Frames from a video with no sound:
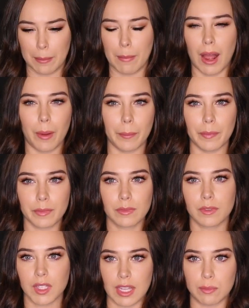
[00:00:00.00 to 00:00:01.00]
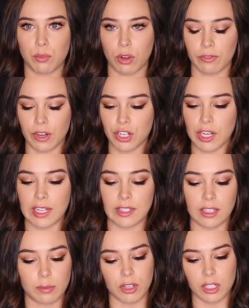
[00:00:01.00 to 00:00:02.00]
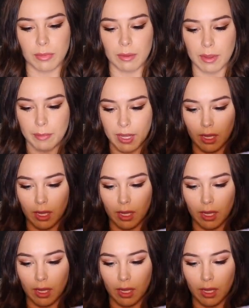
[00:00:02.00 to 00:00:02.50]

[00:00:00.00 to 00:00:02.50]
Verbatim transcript: like mum slash boyfriend jeans. They're supposed to be a bit